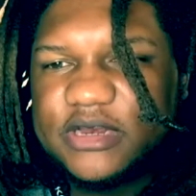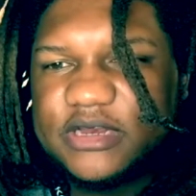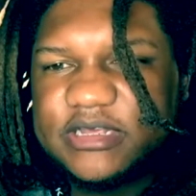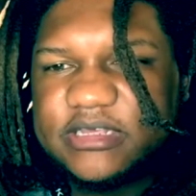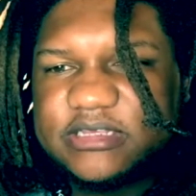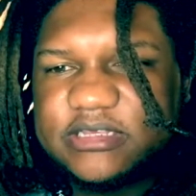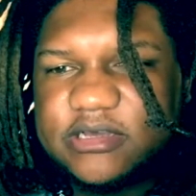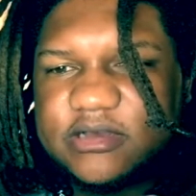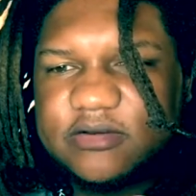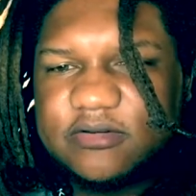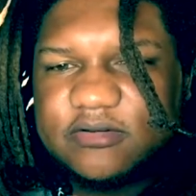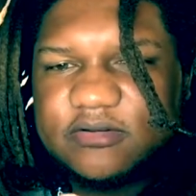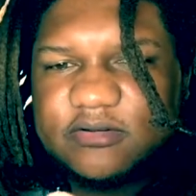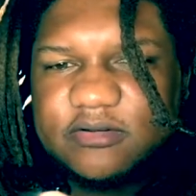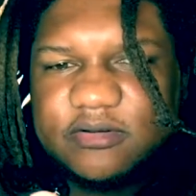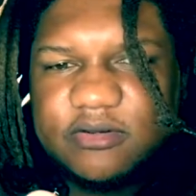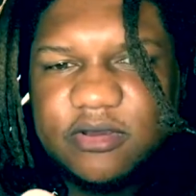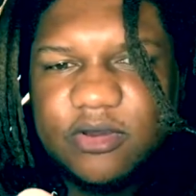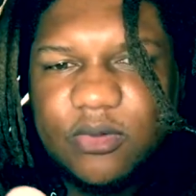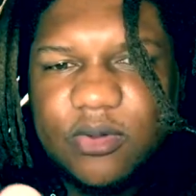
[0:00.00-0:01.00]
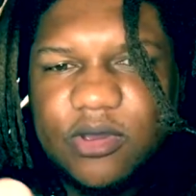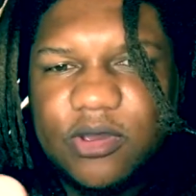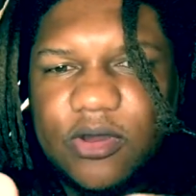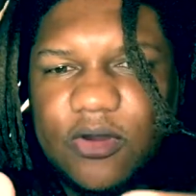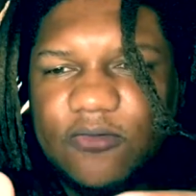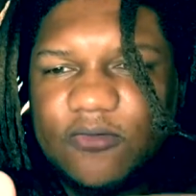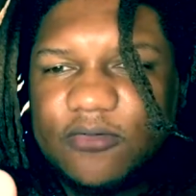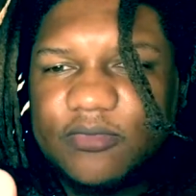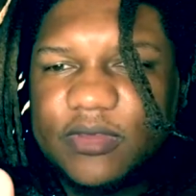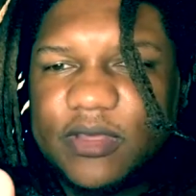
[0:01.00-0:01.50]
itself and we can go
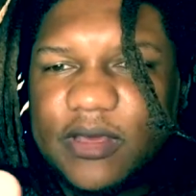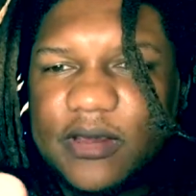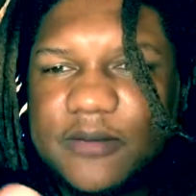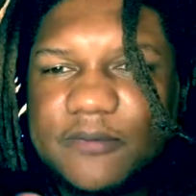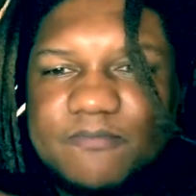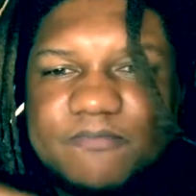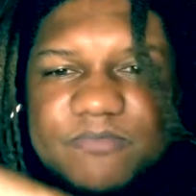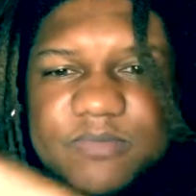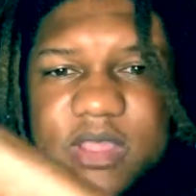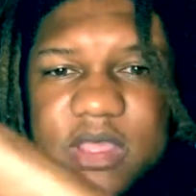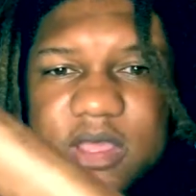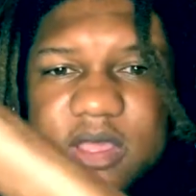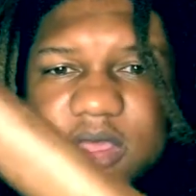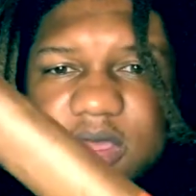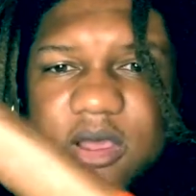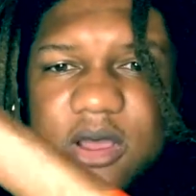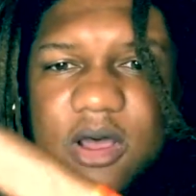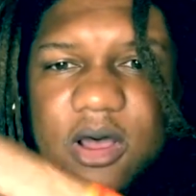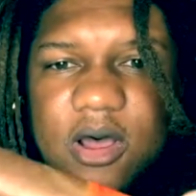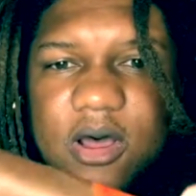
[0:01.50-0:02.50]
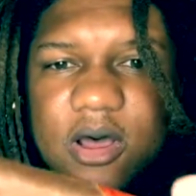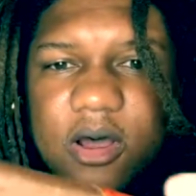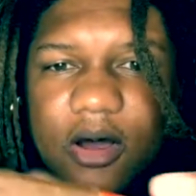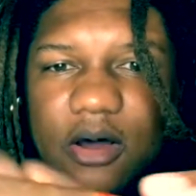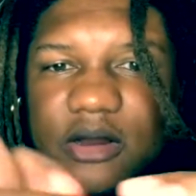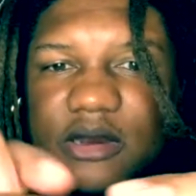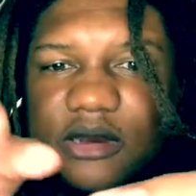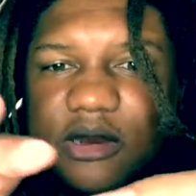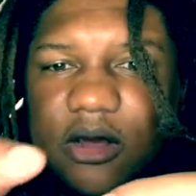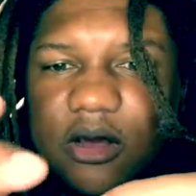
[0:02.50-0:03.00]
from there. All
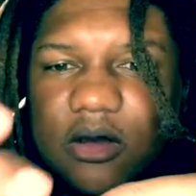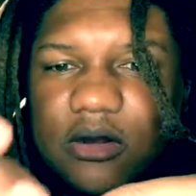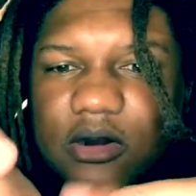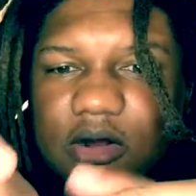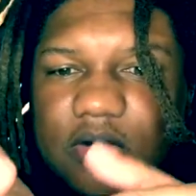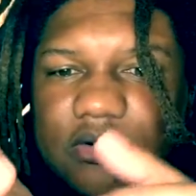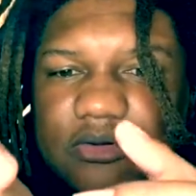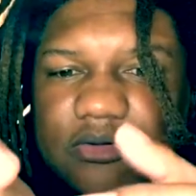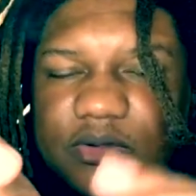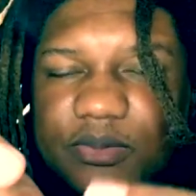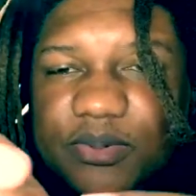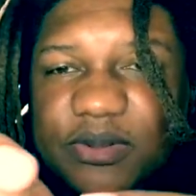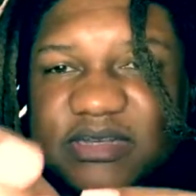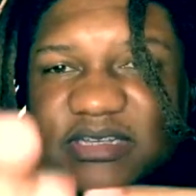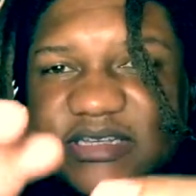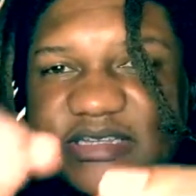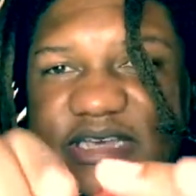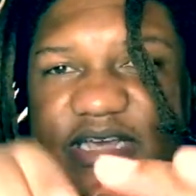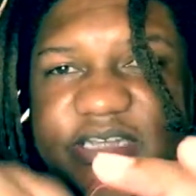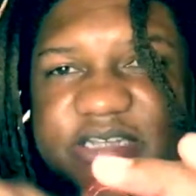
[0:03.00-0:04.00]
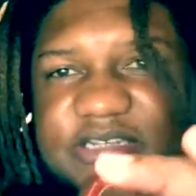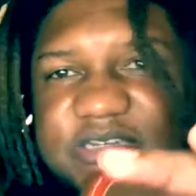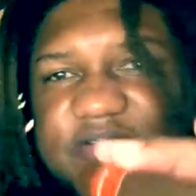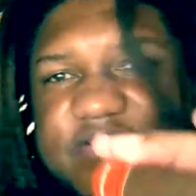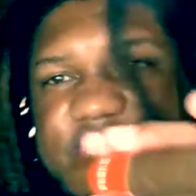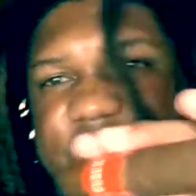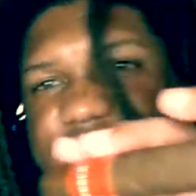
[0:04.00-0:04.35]
in all though, the presentation of this